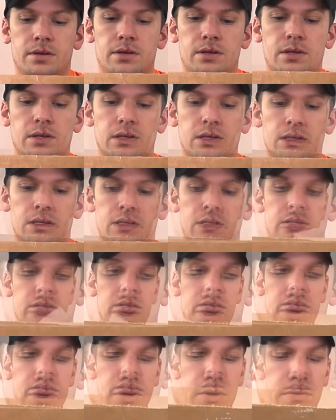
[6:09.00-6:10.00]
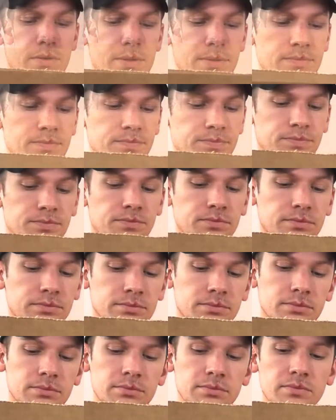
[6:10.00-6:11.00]
Okay, so
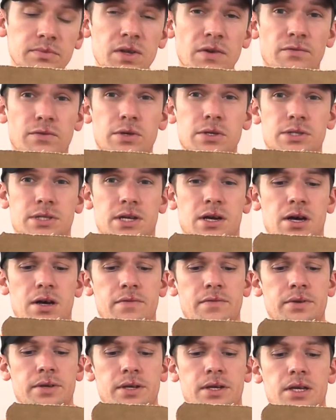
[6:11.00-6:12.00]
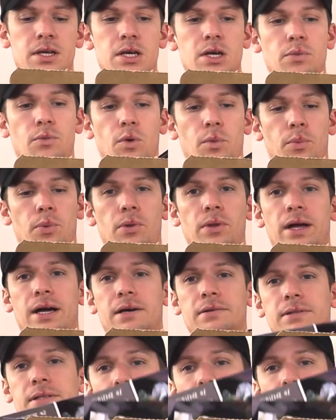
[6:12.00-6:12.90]
first off, we'll pull out